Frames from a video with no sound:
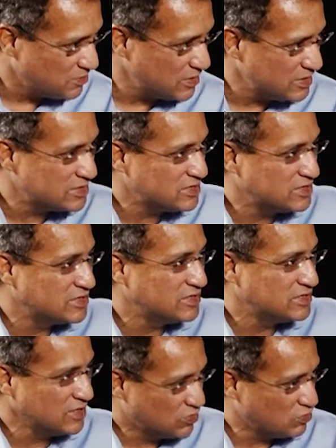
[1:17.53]

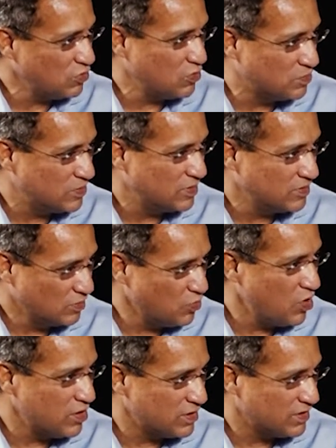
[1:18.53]
means the globe, the
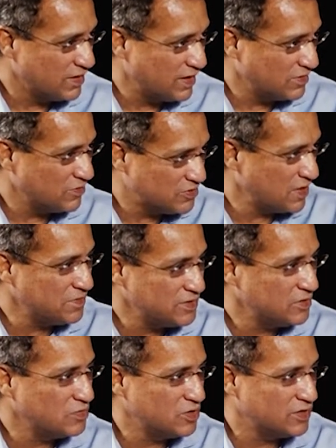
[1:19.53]
world, and you have
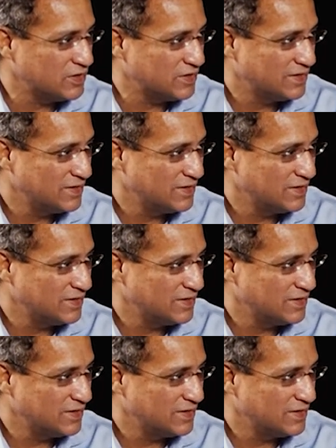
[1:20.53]
traveled the world.